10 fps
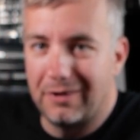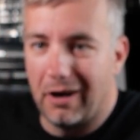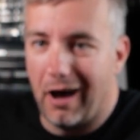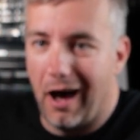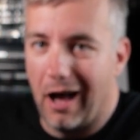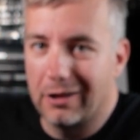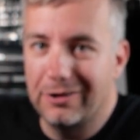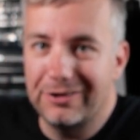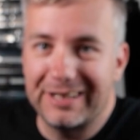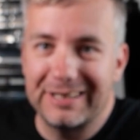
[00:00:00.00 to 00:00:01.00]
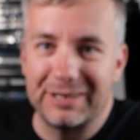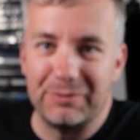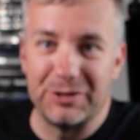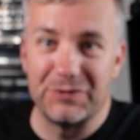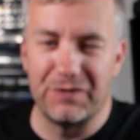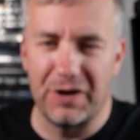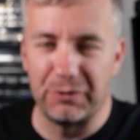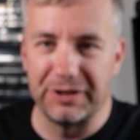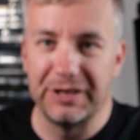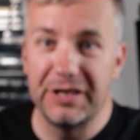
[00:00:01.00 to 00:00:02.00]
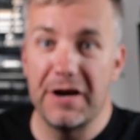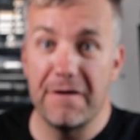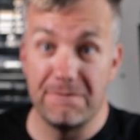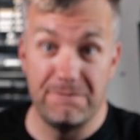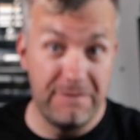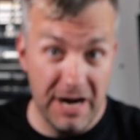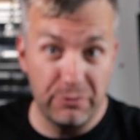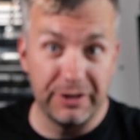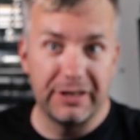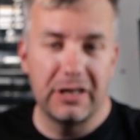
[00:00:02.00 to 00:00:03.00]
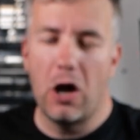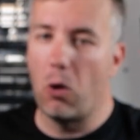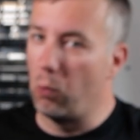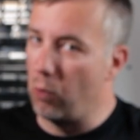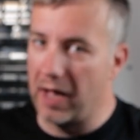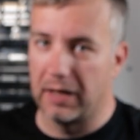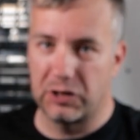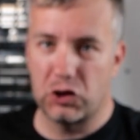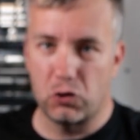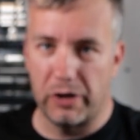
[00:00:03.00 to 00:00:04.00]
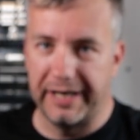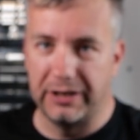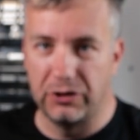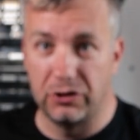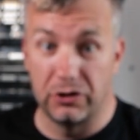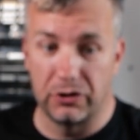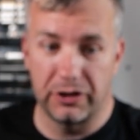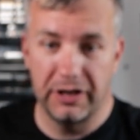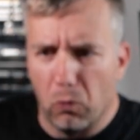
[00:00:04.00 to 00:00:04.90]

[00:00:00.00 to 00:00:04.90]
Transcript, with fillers: Ah, look at him, it's very, very a well-trained dog.